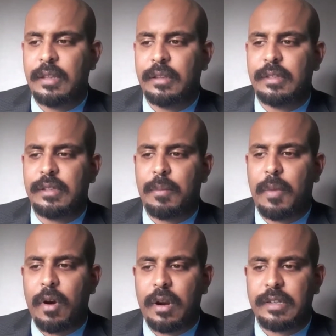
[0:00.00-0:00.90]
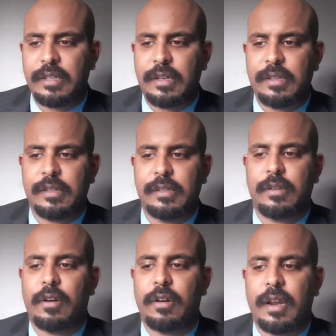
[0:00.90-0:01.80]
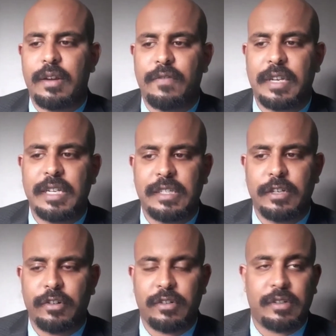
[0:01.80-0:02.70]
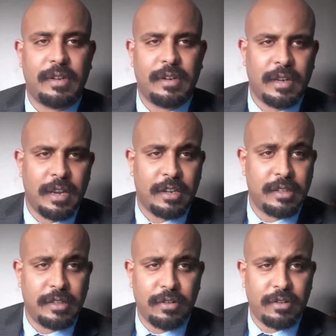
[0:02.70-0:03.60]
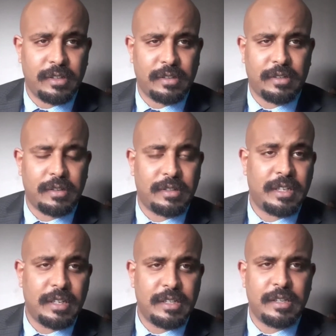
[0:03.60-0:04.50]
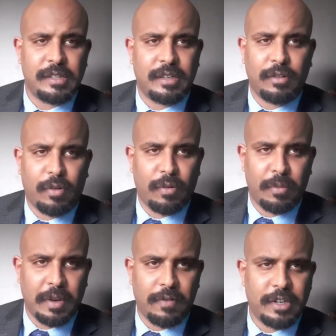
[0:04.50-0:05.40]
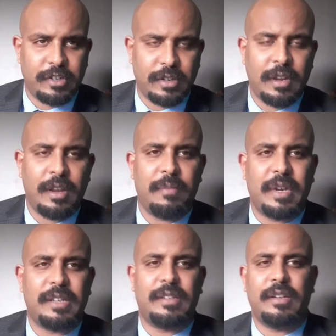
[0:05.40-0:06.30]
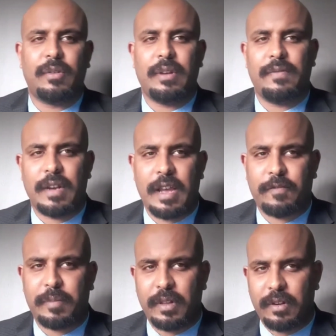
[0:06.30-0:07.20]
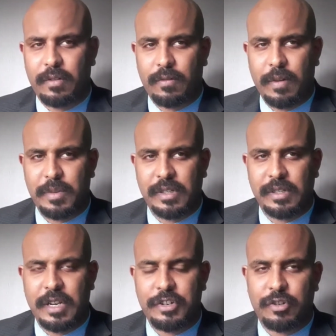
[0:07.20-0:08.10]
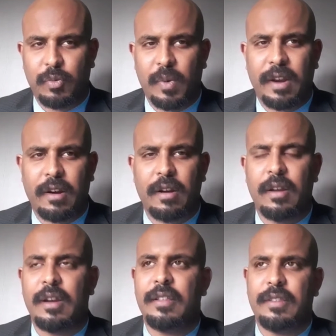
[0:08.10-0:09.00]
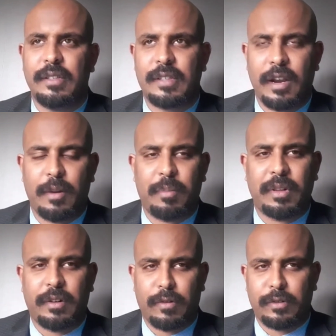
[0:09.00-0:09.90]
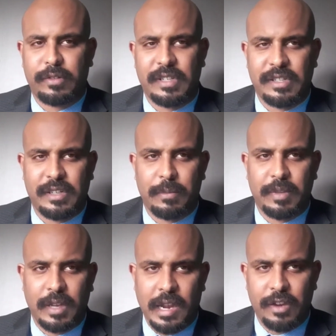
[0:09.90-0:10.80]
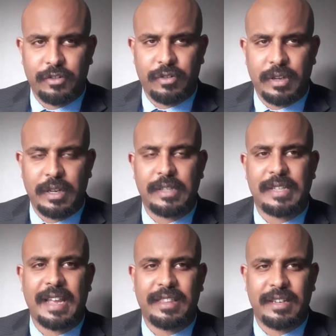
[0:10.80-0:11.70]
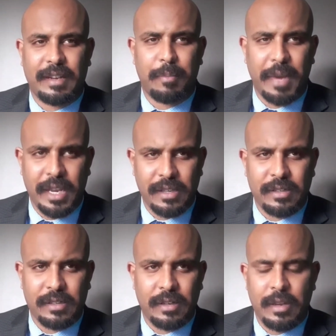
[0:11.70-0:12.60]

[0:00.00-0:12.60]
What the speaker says: These Amhara citizens are not even considered as citizens in the Oromia region, because they don't even have political representation, where the entire political system in the country is ethnic based.